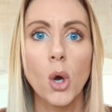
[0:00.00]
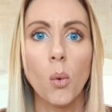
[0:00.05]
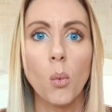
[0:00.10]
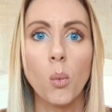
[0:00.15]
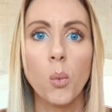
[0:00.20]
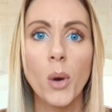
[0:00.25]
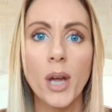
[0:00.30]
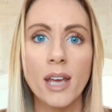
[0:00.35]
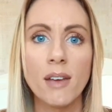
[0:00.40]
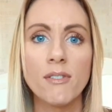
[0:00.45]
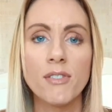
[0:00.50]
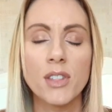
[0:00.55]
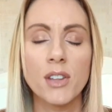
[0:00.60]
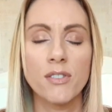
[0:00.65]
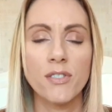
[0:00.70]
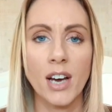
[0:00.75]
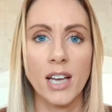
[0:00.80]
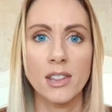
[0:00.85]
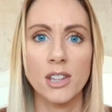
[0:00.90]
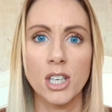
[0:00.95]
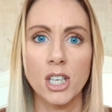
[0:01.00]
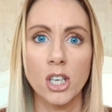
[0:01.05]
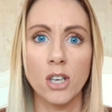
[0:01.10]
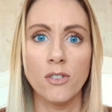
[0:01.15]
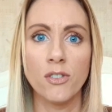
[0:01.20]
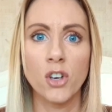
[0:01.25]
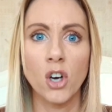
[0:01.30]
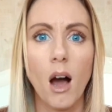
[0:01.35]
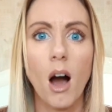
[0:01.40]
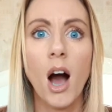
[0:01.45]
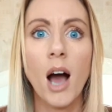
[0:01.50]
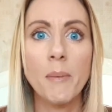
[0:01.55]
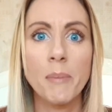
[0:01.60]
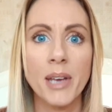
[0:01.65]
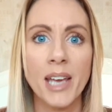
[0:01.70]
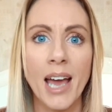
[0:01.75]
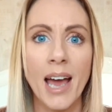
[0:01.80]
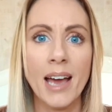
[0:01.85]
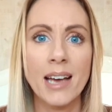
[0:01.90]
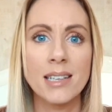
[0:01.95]
with the fact that you've got
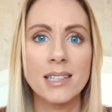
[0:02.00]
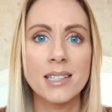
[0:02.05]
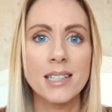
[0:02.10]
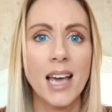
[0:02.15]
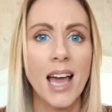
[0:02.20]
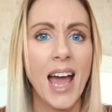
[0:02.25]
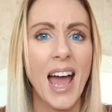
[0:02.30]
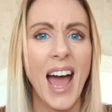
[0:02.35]
IBS